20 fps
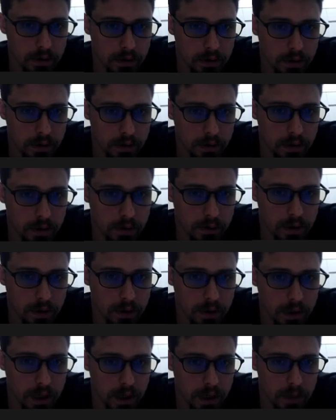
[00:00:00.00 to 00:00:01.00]
You have a good
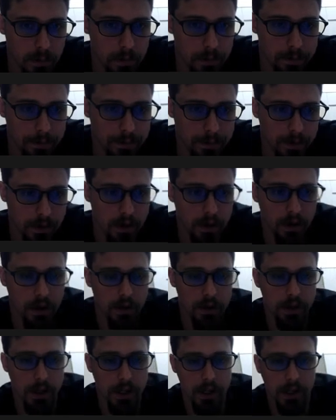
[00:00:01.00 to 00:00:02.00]
game on
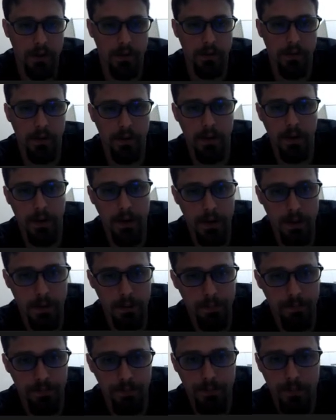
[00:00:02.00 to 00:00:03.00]
your hands.
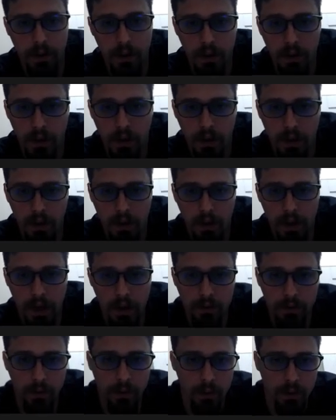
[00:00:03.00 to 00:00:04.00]
And
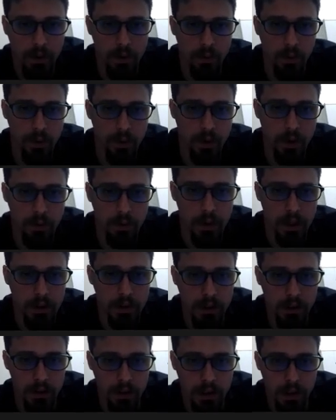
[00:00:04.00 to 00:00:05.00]
so then we want to mainly
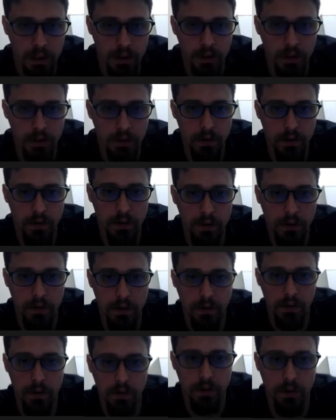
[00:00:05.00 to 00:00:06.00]
look at these
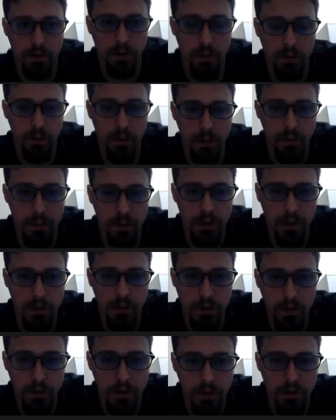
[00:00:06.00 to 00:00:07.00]
two
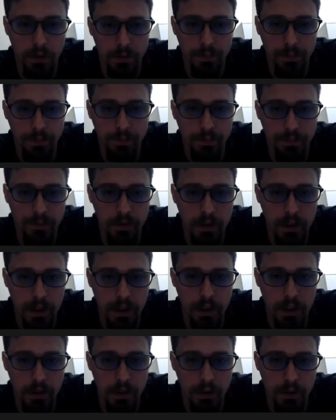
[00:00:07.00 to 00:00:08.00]
openings.
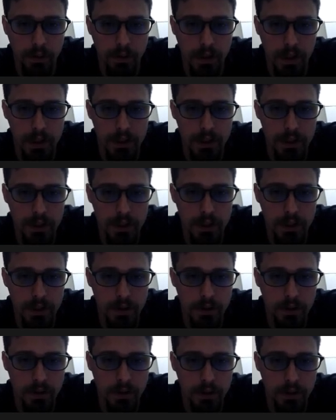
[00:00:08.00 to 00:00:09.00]
Again, Tarrasch
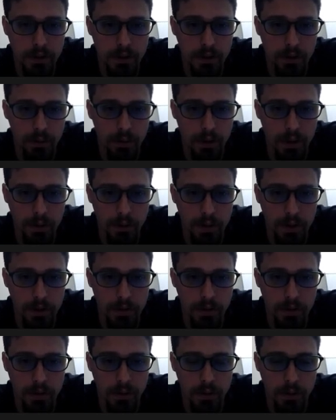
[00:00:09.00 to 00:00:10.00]
is what I ran
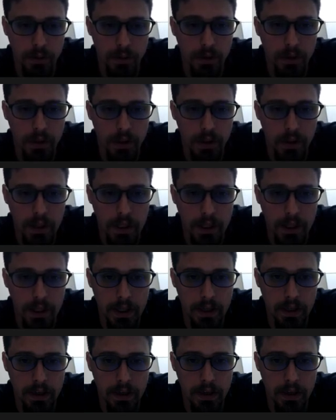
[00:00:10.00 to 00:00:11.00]
into.
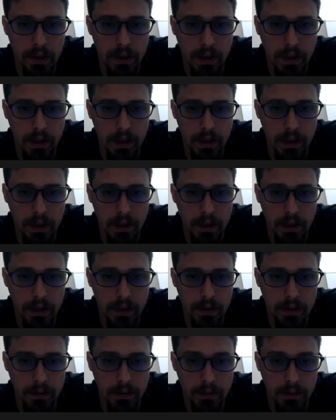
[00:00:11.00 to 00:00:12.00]

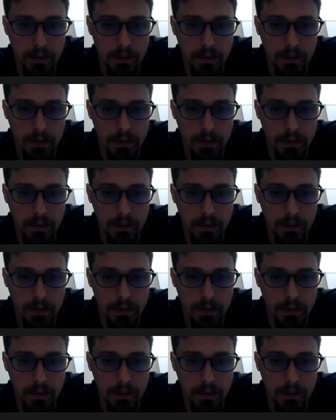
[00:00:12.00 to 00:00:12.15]
And